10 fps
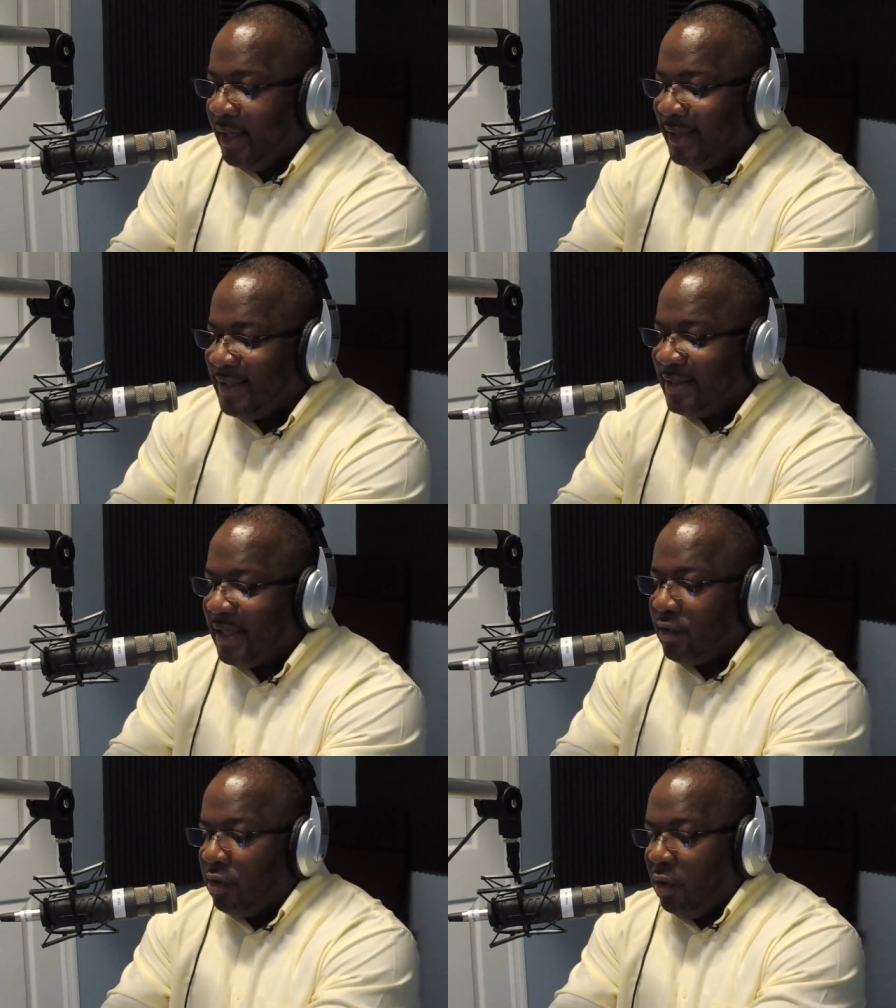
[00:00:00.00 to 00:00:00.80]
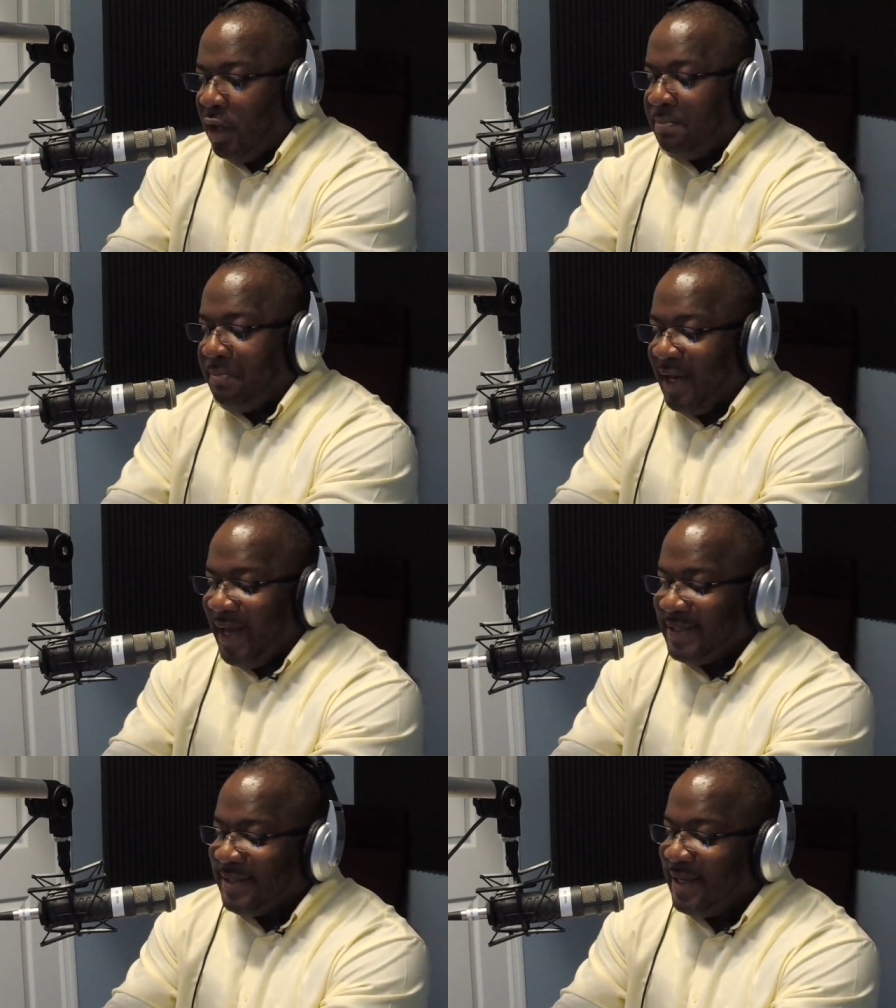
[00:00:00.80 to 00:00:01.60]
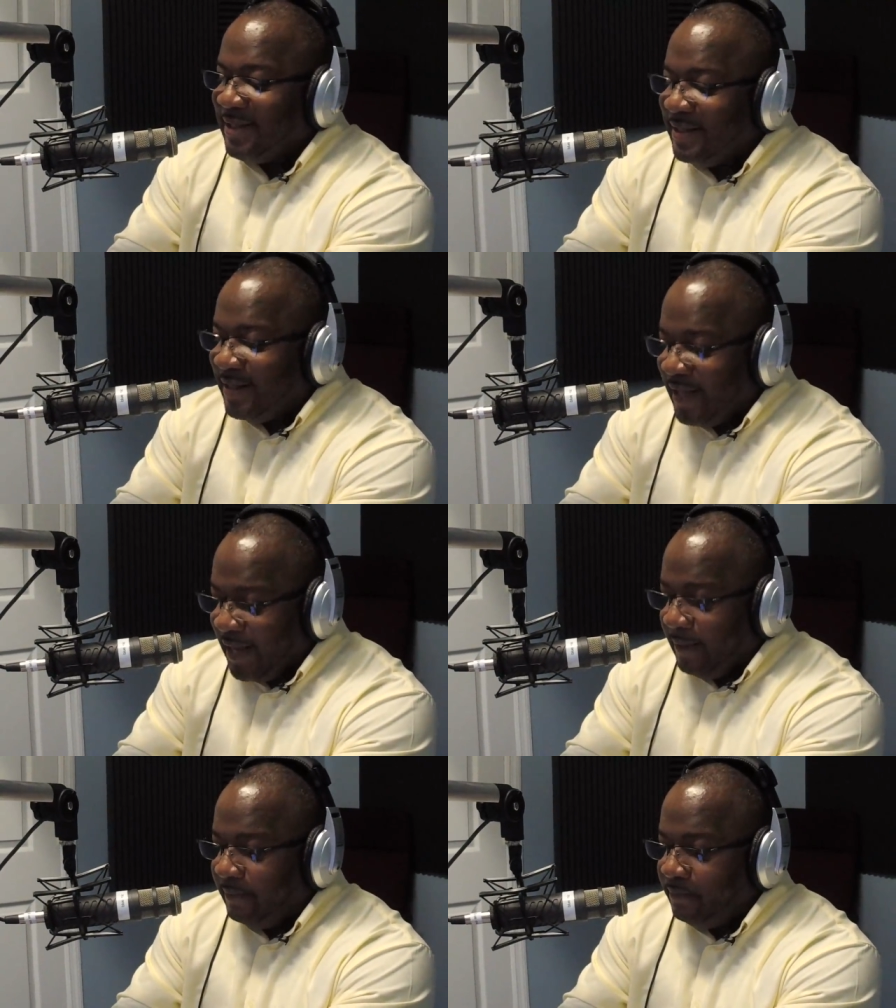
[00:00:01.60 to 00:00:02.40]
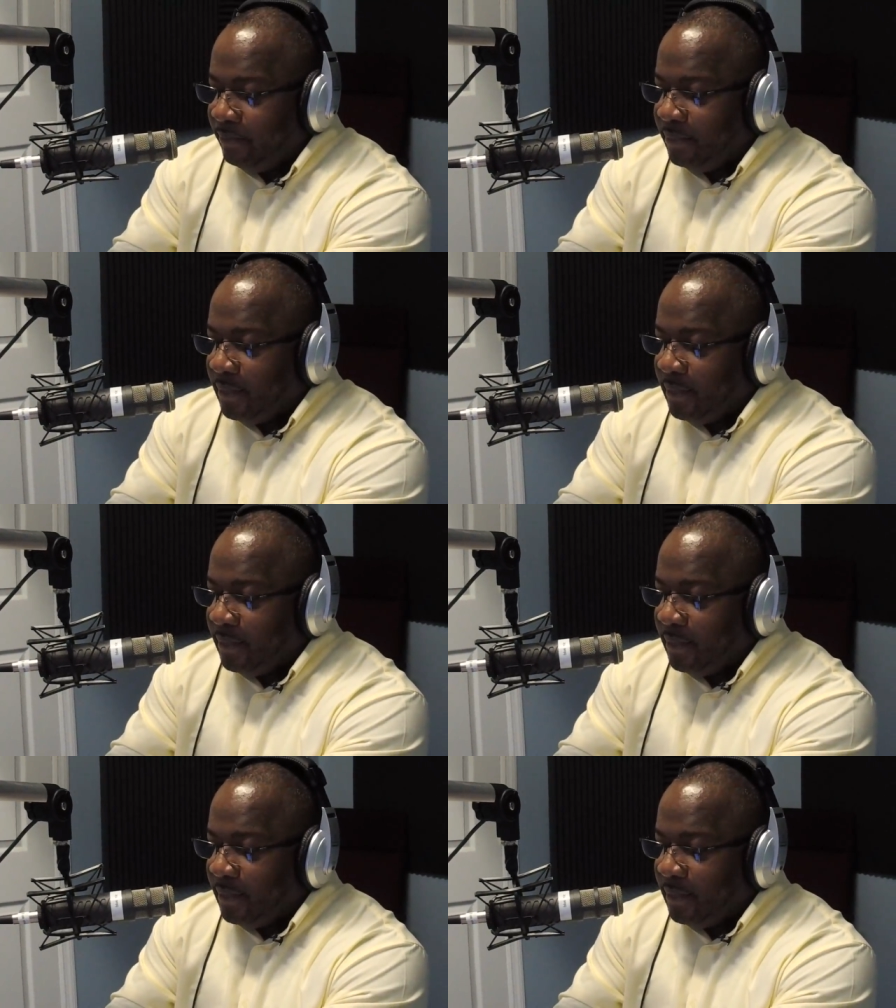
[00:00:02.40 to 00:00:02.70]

It says, And God bless them,